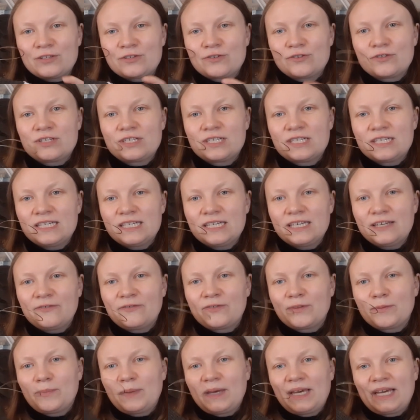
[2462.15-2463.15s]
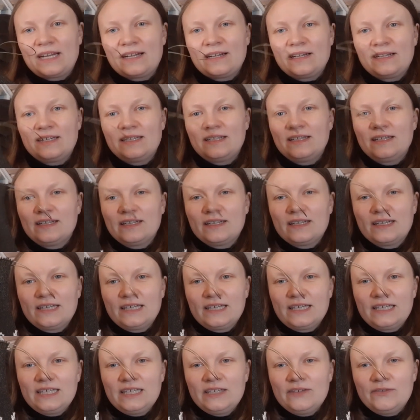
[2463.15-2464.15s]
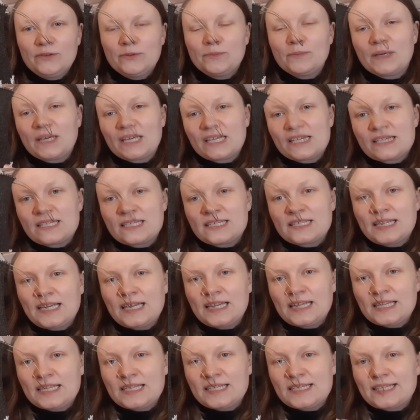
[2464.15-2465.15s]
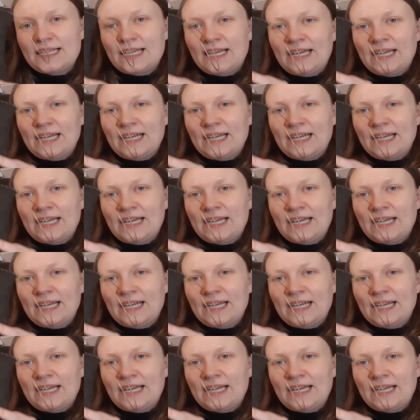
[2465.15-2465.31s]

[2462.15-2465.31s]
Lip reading: to see if the pattern even made sense.